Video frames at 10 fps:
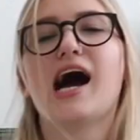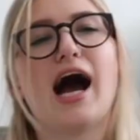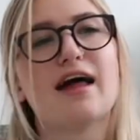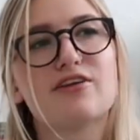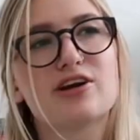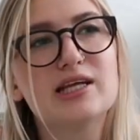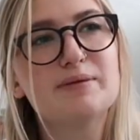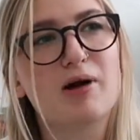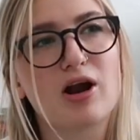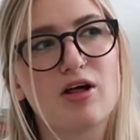I literally
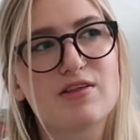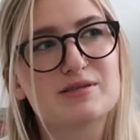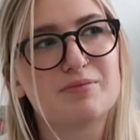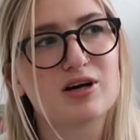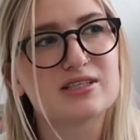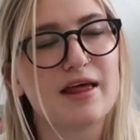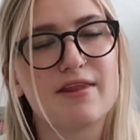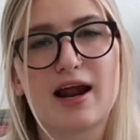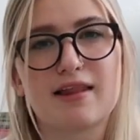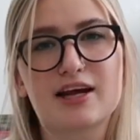bought all these books and
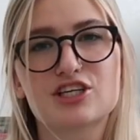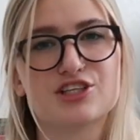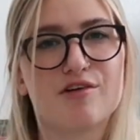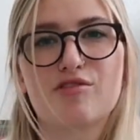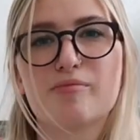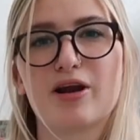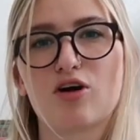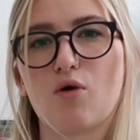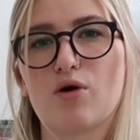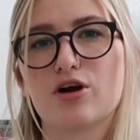then I like shoved them in
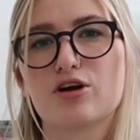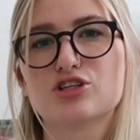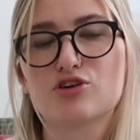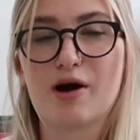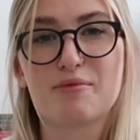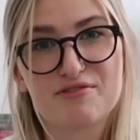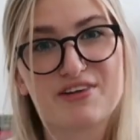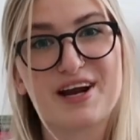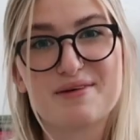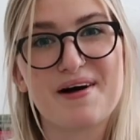a corner so I would
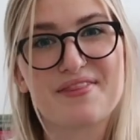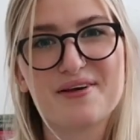forget about